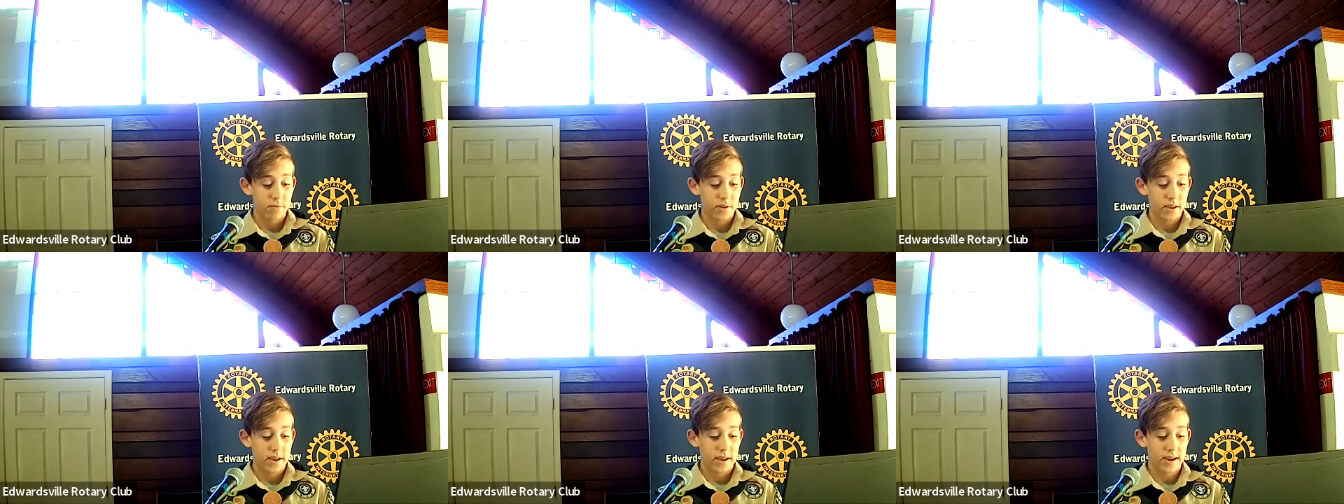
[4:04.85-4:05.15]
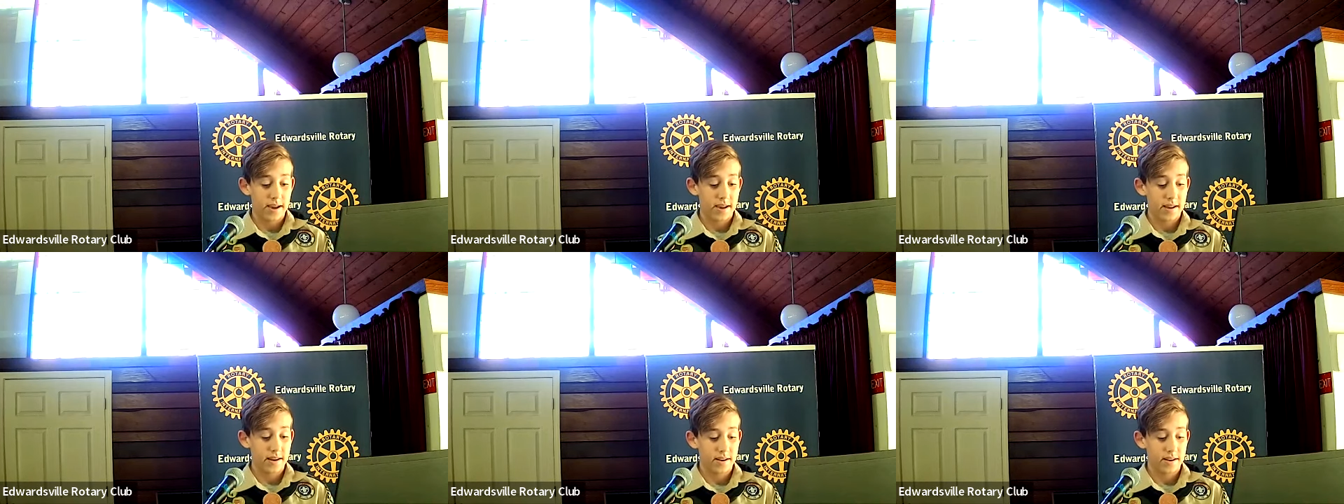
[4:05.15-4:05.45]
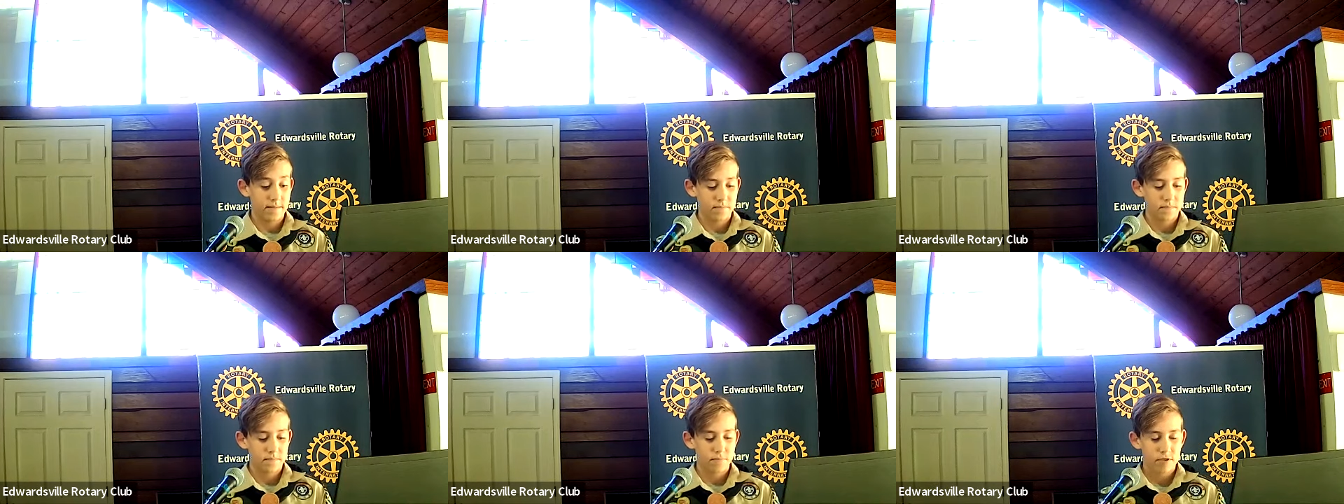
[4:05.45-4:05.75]
We had
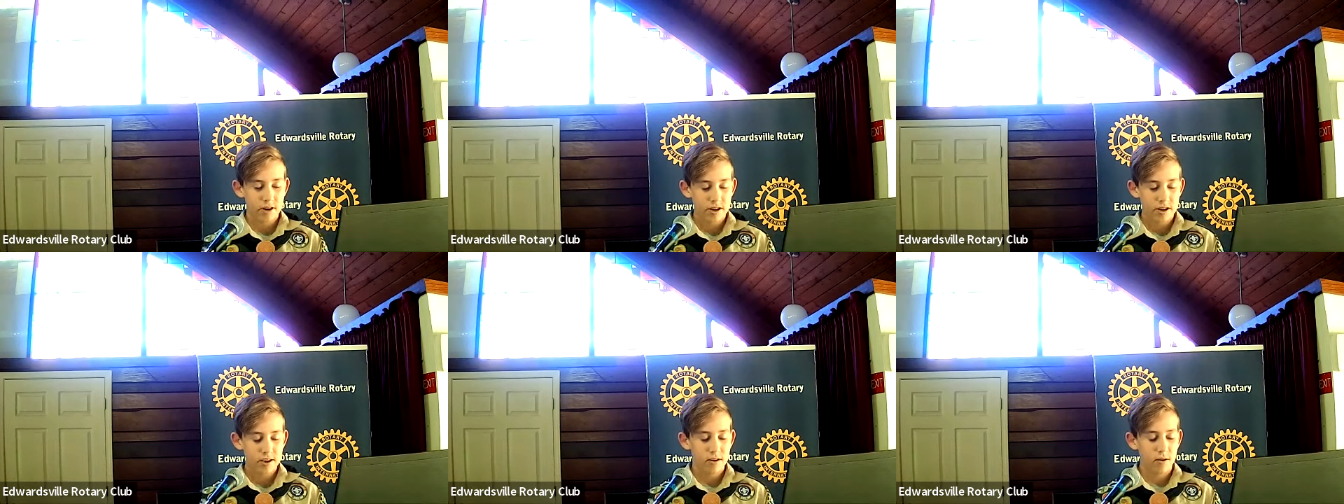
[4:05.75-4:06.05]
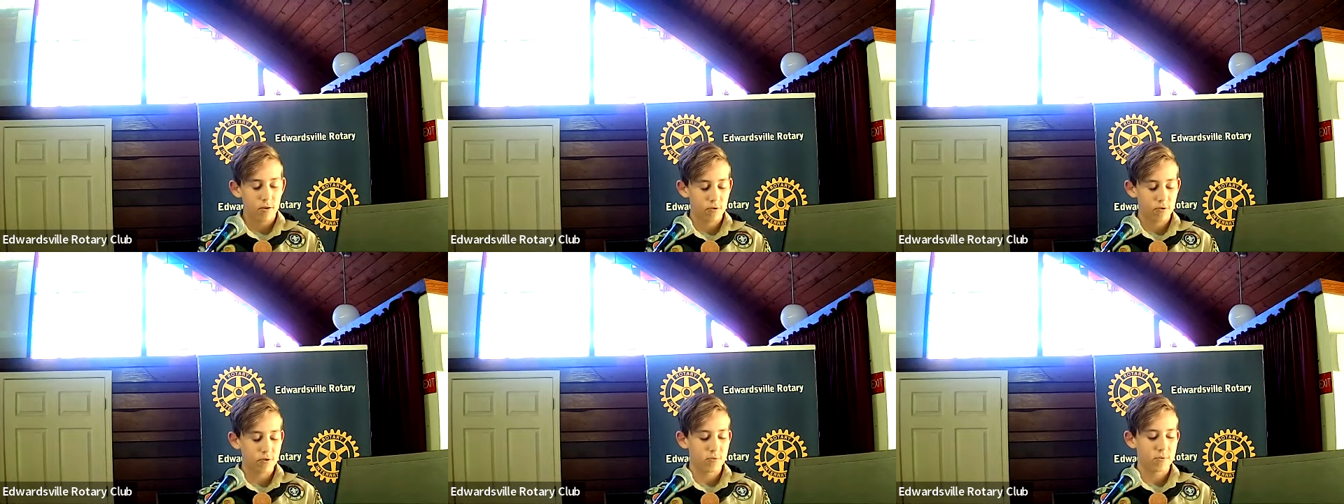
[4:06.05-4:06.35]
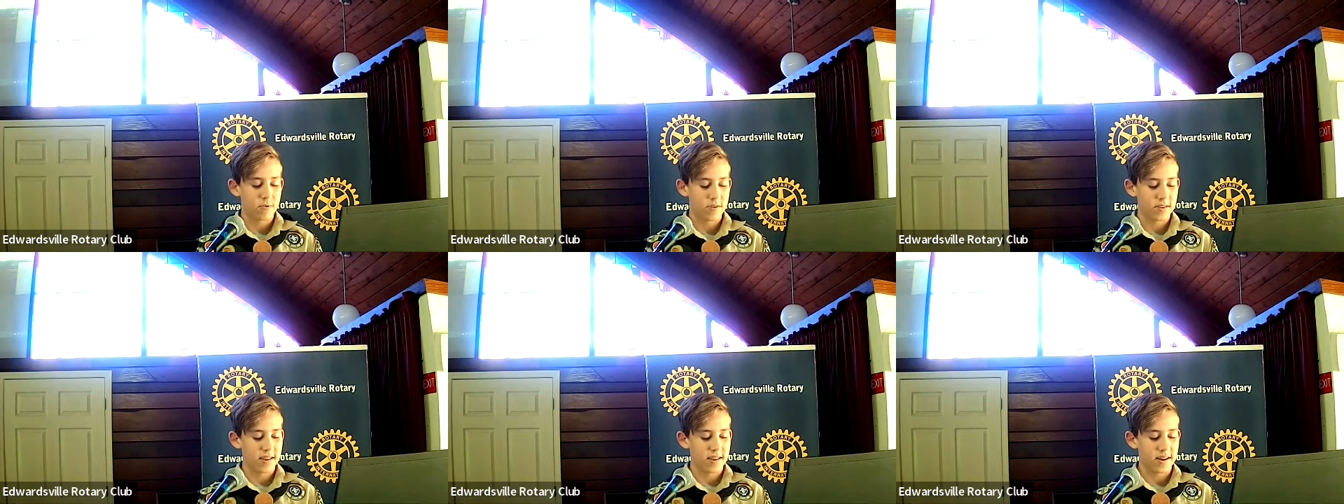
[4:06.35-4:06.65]
a pretty
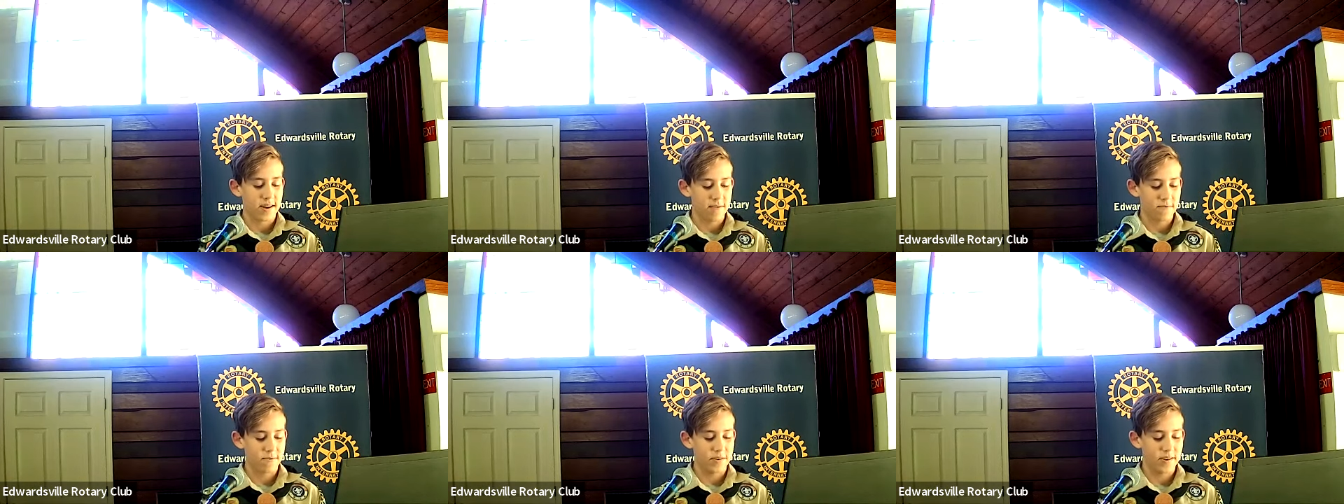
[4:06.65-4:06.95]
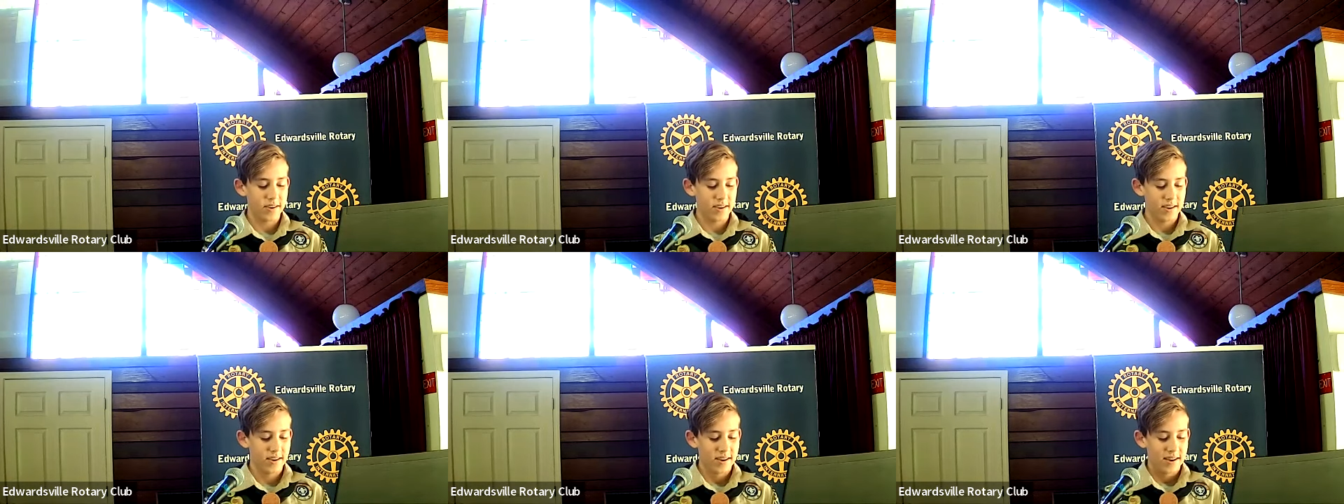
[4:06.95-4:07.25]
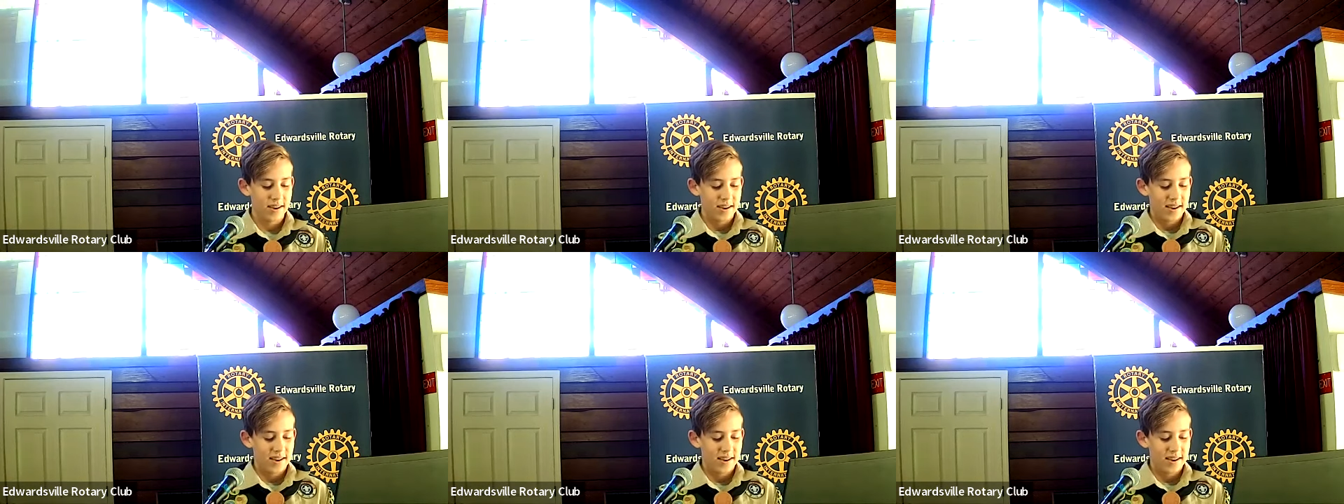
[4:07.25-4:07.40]
old one that we